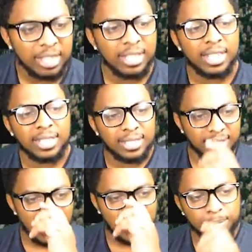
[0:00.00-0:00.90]
Taking a look at the
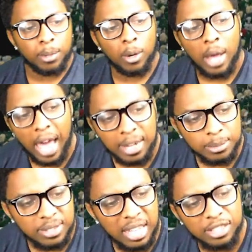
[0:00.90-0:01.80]
stats, bro.
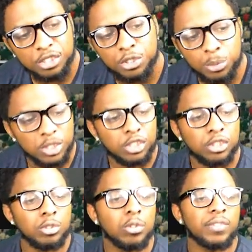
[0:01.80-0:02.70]
Adam Sanders,
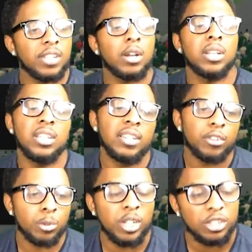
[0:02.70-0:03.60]
22 of 30,
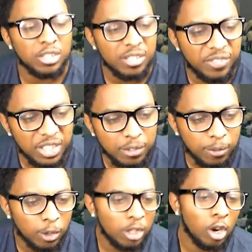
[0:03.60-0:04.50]

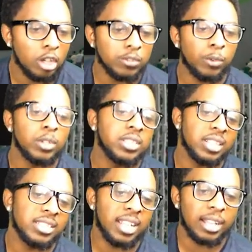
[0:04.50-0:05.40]
354 yards, 4
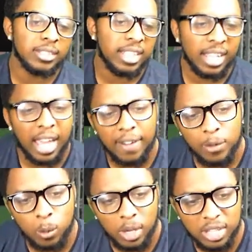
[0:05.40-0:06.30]
touchdowns, did
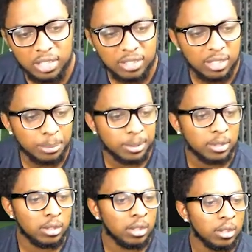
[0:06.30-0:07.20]
have the one
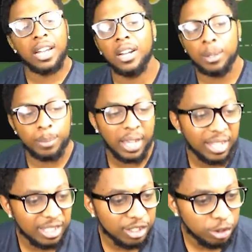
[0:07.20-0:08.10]
interception. Eric
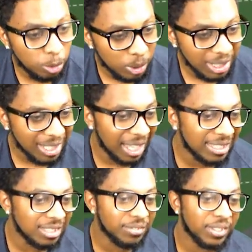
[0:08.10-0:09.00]
Bailey, 20
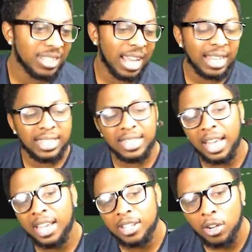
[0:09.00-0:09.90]
catches for
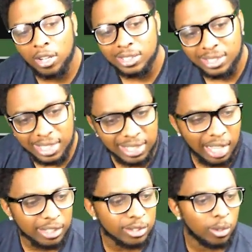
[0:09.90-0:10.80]
99 yards, did
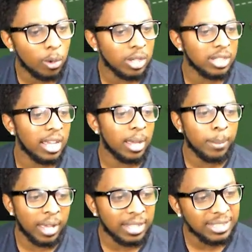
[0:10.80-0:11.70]
not score today,
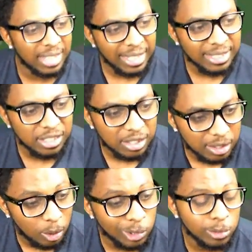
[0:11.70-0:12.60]
man. Jason
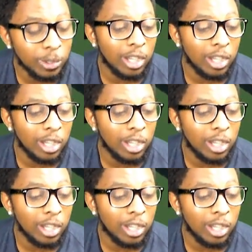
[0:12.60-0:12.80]
Stokes